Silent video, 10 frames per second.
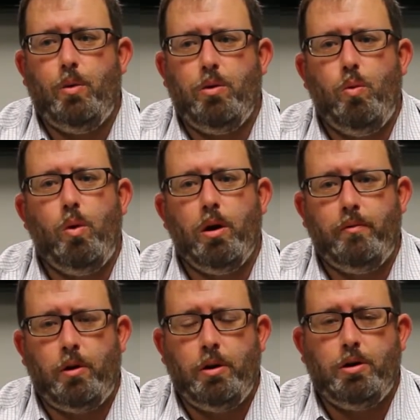with one of
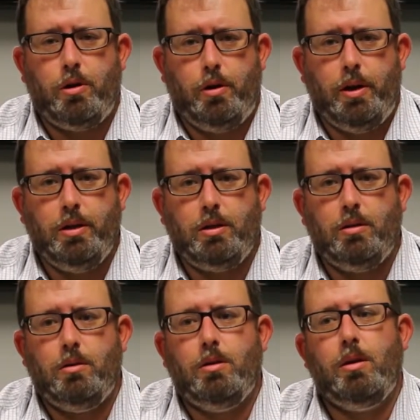our attorneys
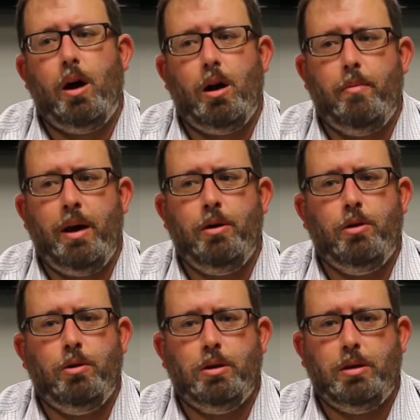to talk about
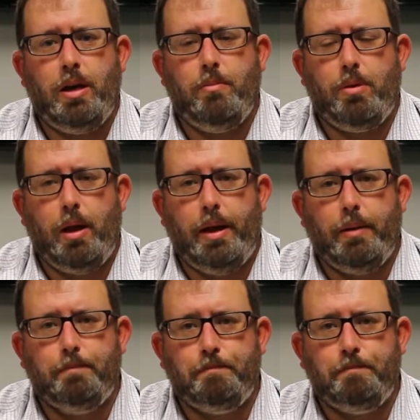your estate plan.